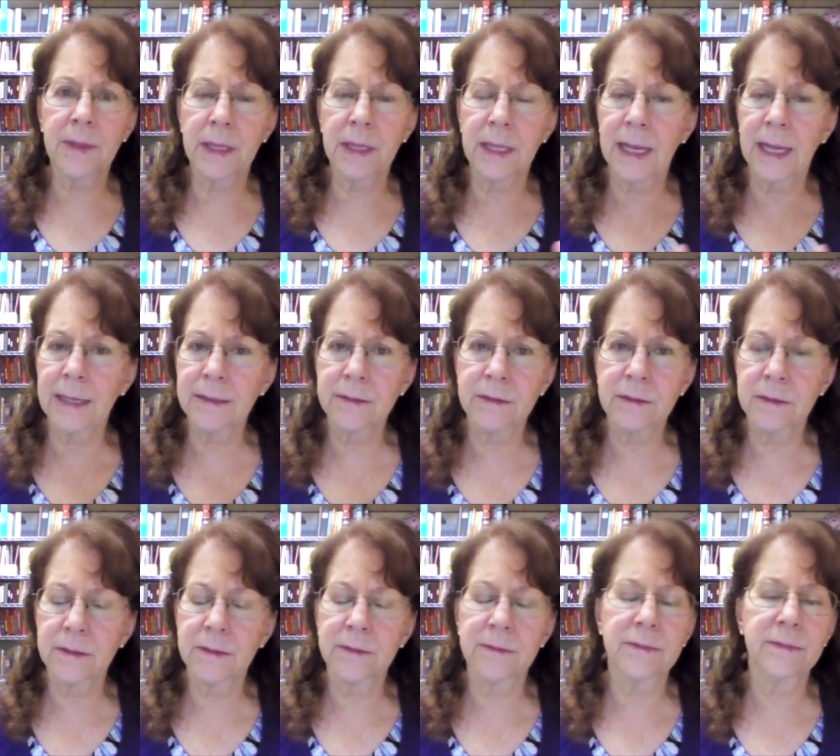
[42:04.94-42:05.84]
lots
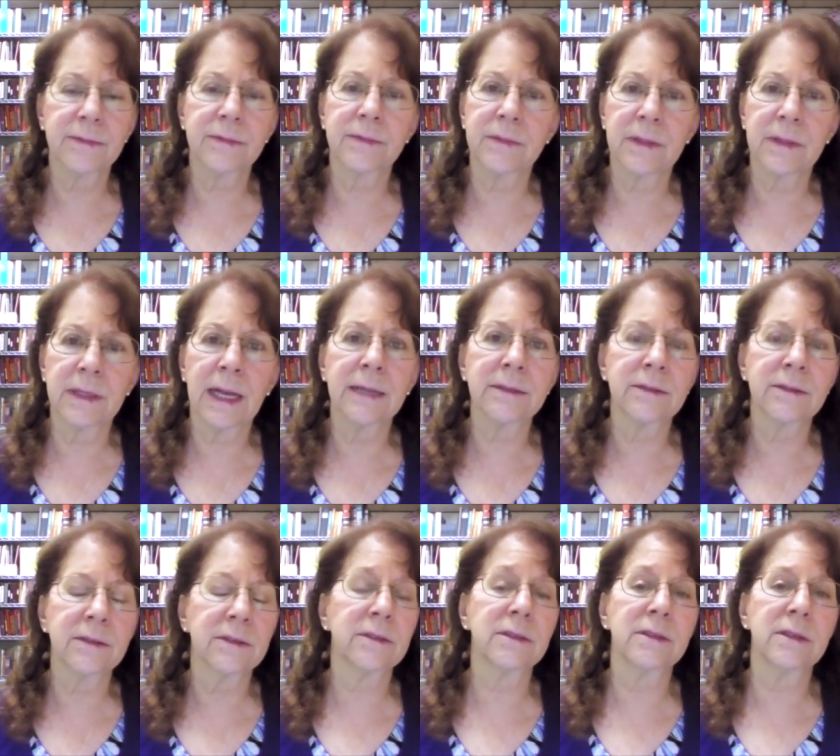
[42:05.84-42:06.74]
of
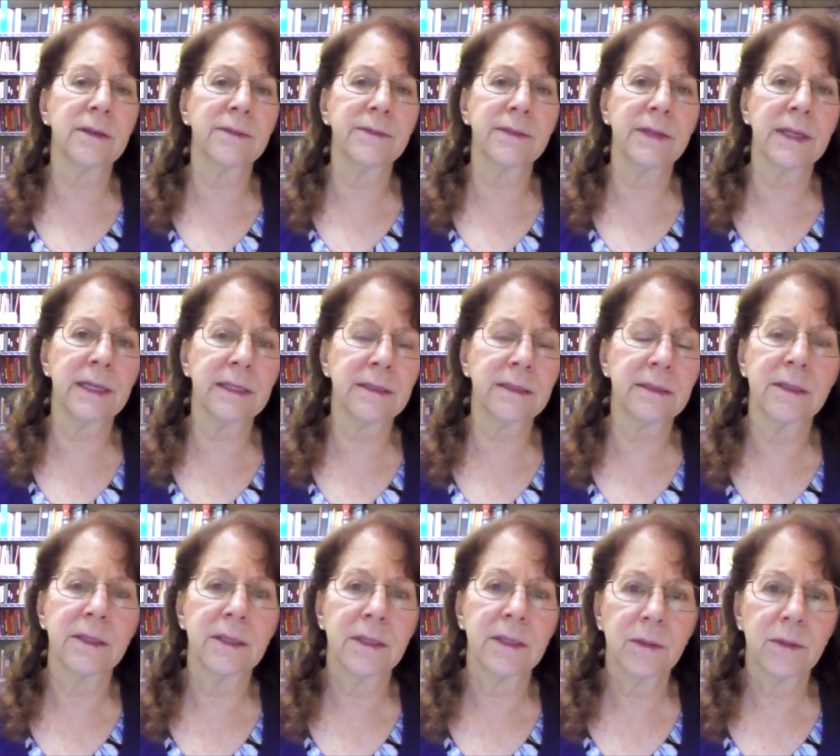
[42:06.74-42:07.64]
lots of stuff that
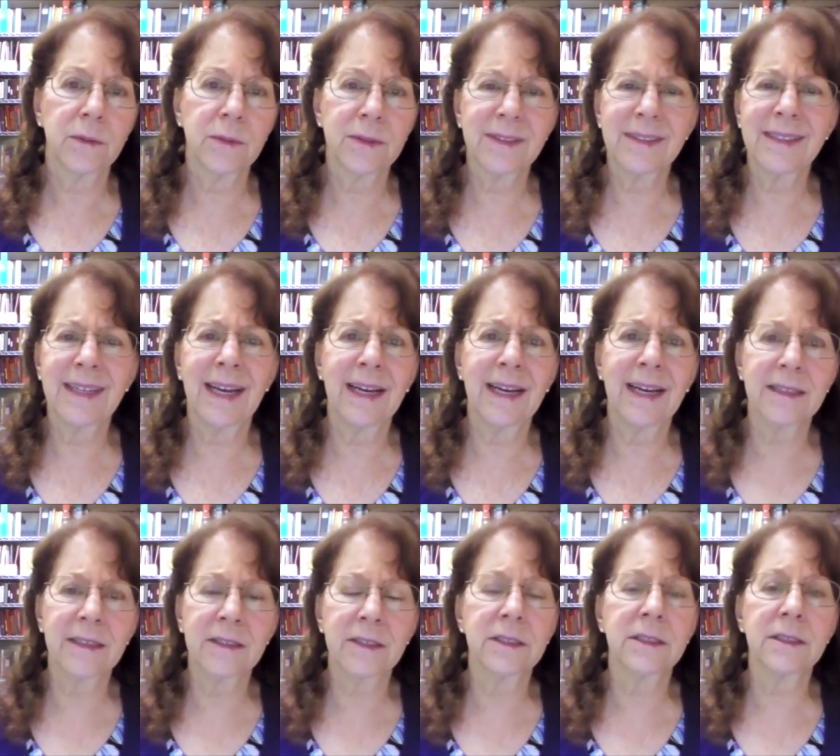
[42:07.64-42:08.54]
was not
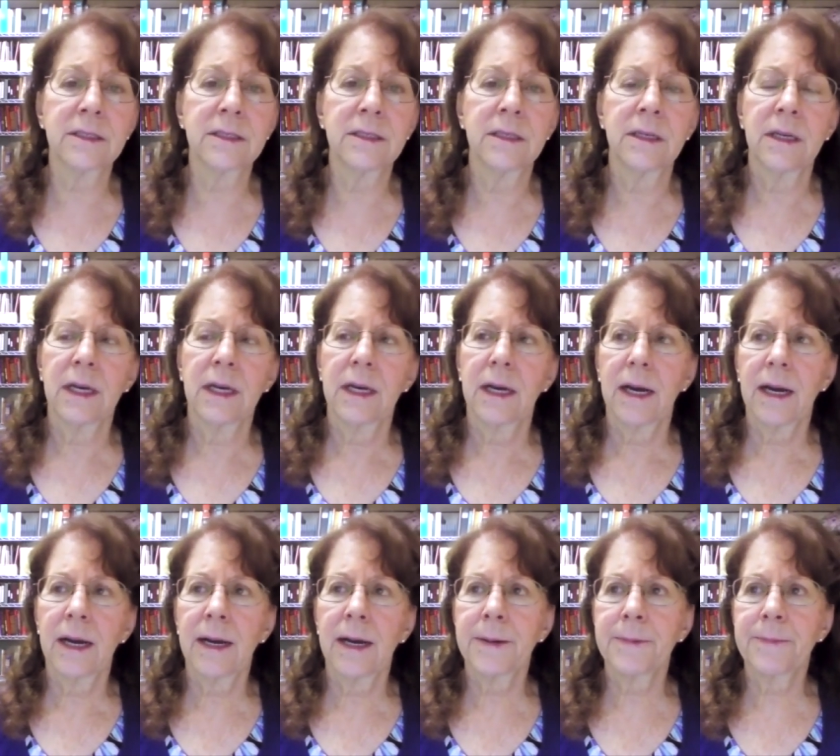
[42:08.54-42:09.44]
good,
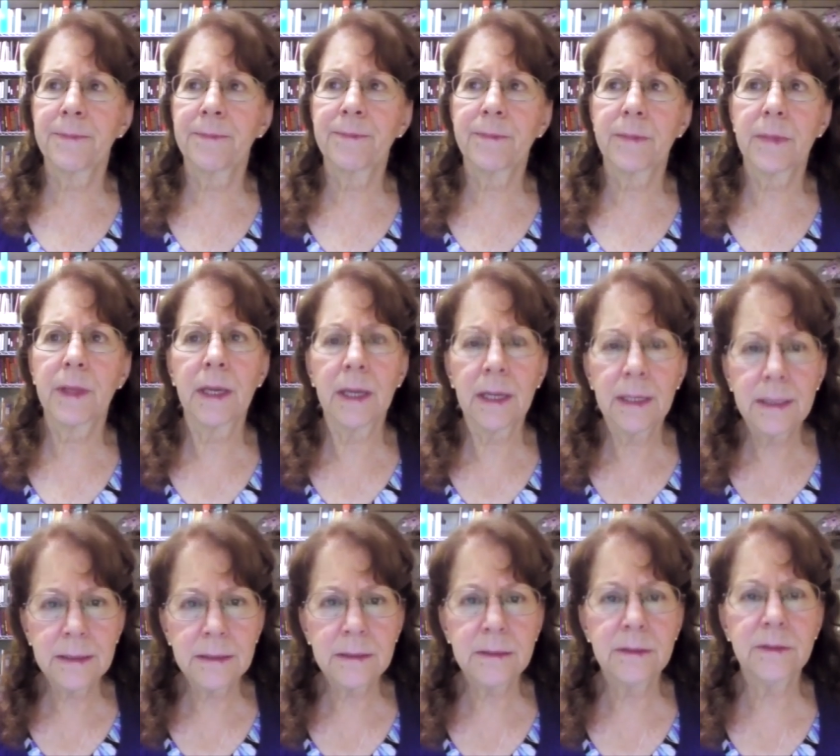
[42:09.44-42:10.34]
um,
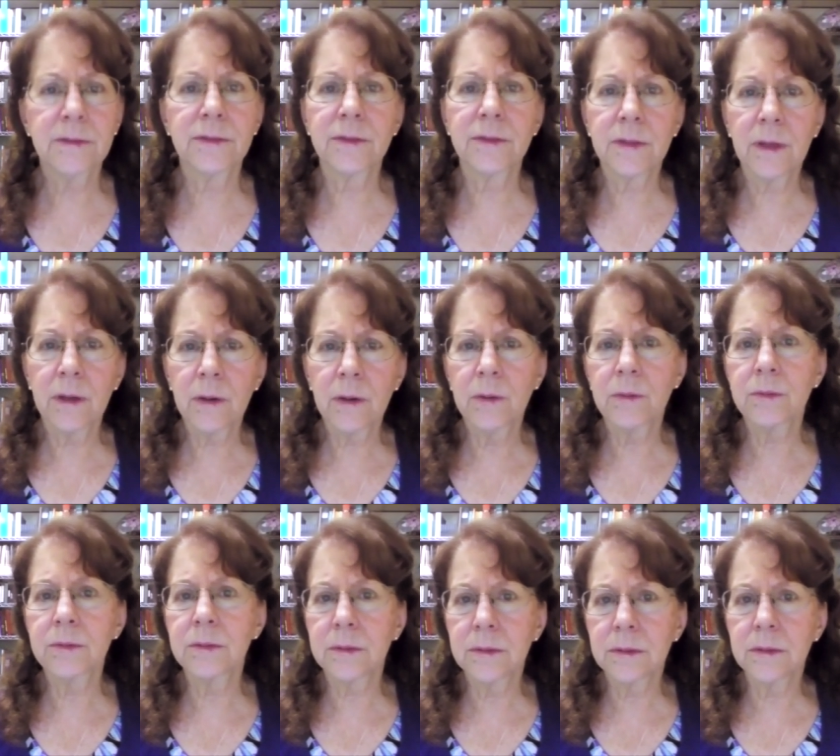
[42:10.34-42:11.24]
and
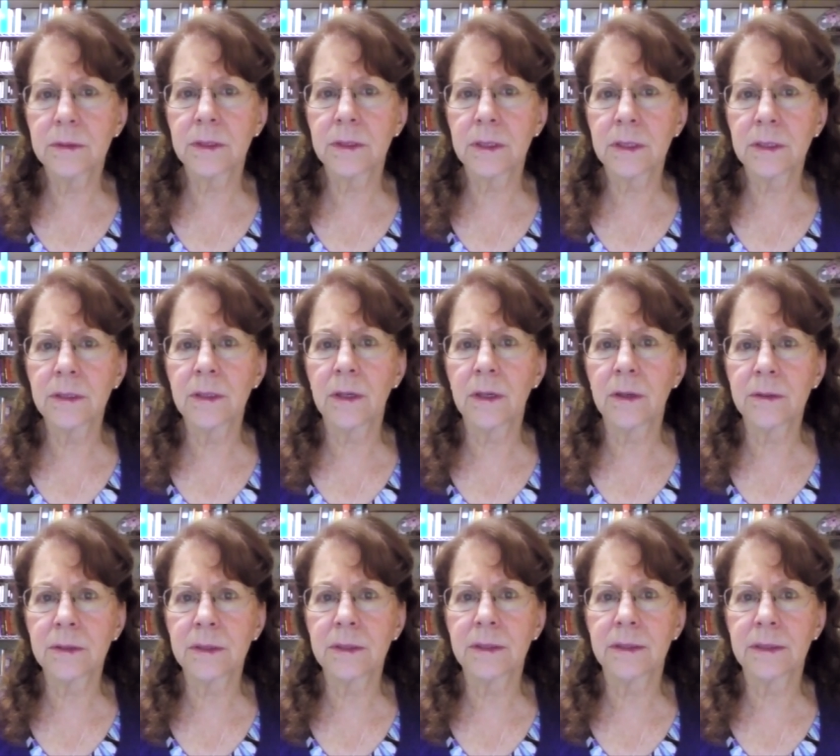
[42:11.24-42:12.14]
so you
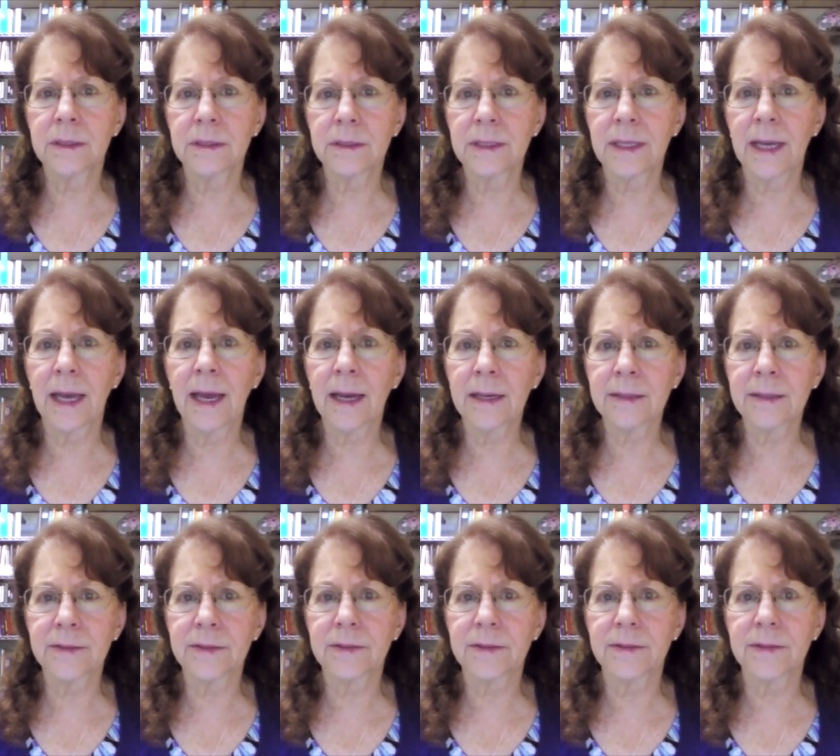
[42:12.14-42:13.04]
know the, the
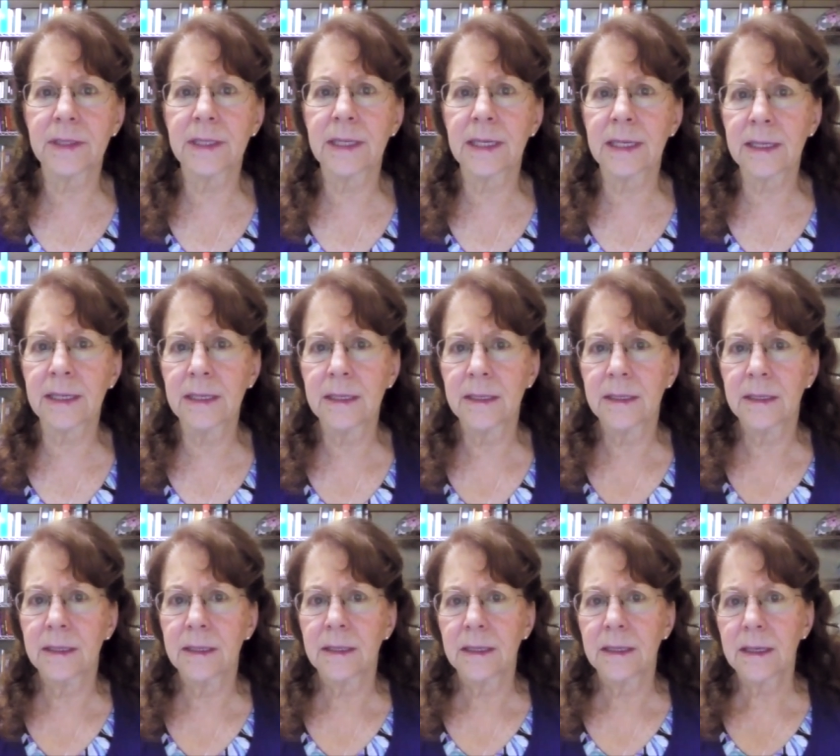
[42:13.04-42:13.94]
tax thing
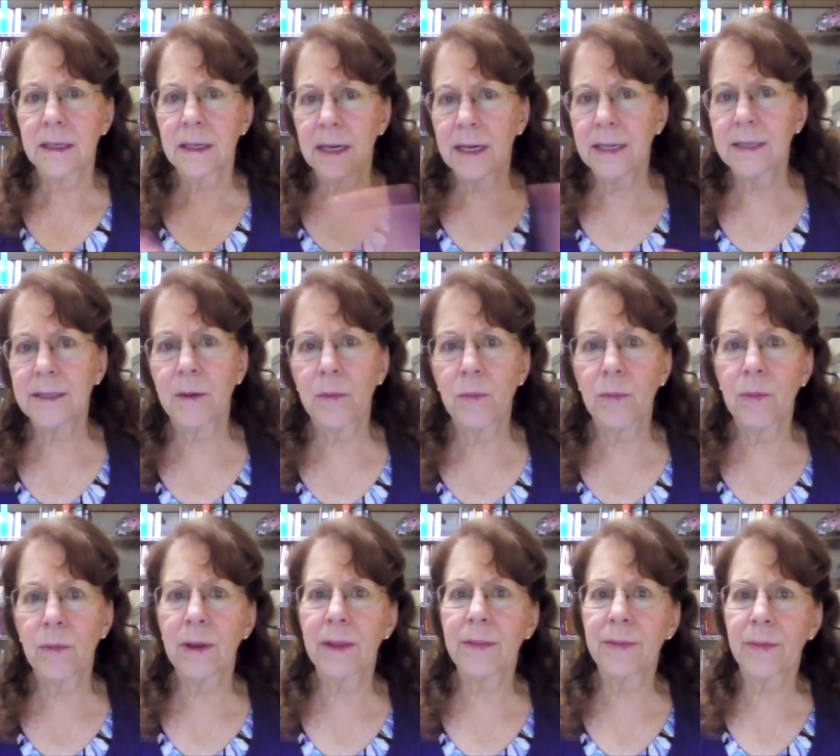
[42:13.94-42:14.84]
kind of
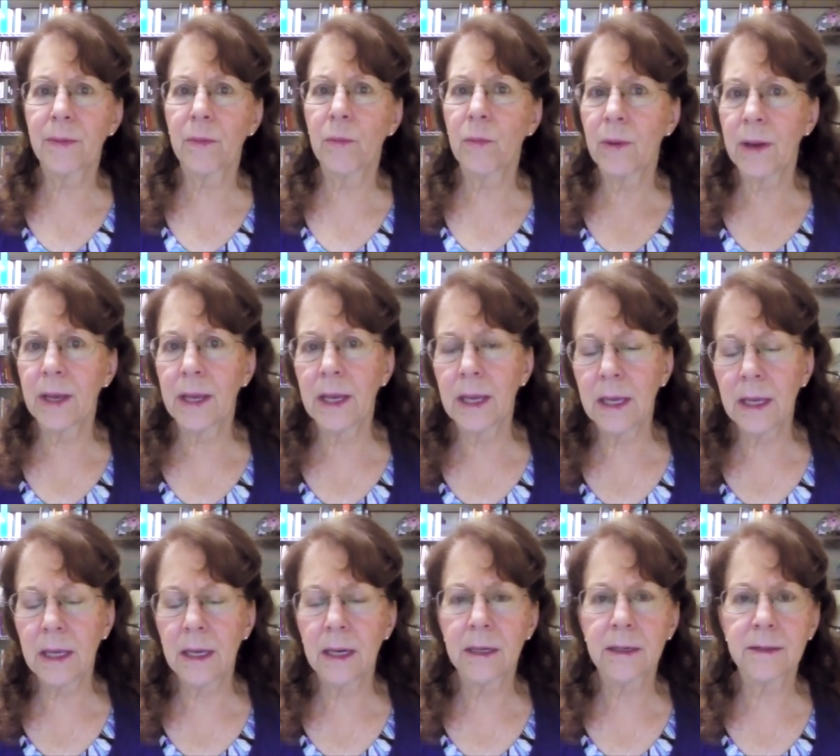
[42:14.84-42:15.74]
went the
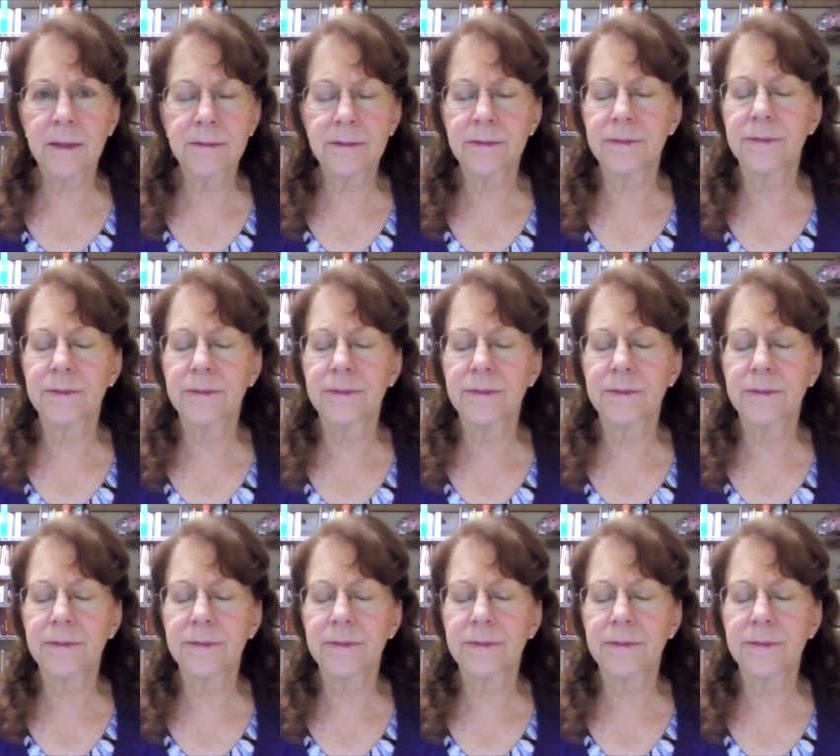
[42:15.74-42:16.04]
way of,